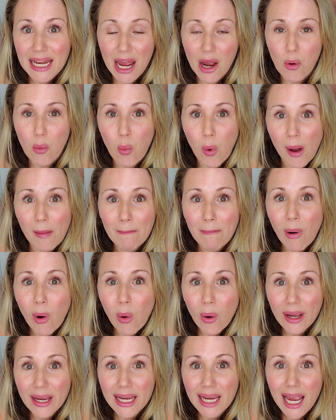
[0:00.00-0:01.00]
At one
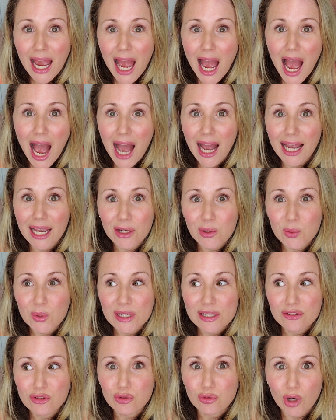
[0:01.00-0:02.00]
point, I
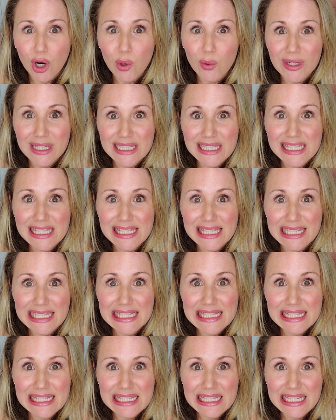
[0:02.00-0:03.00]
was growing
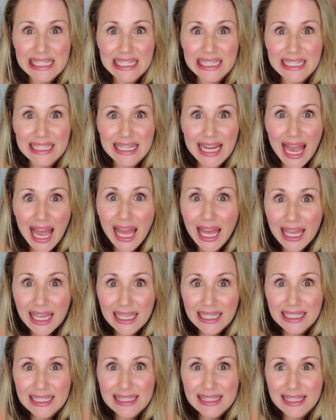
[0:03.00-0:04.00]
16
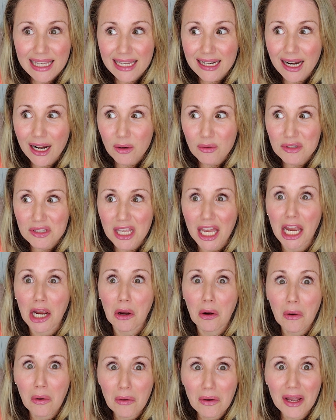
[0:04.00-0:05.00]
eggs, and I was like,
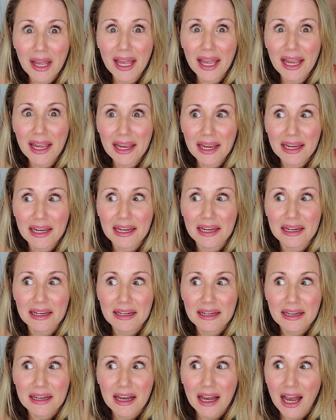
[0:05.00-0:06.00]
okay,
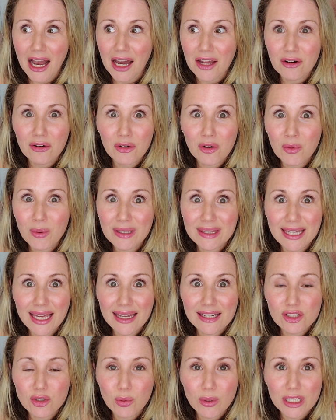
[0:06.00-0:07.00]
I don't know what
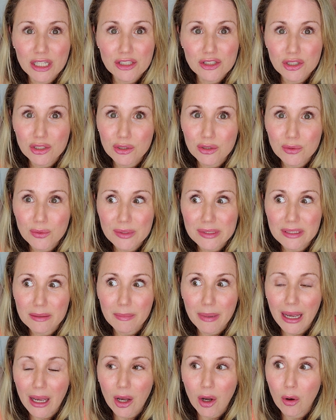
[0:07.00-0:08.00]
that 22 was
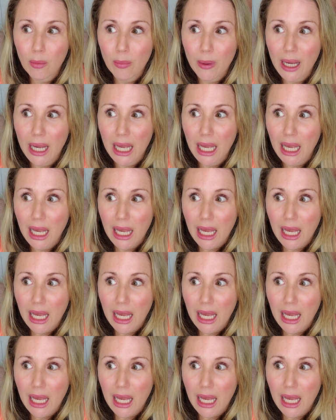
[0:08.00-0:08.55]
about, but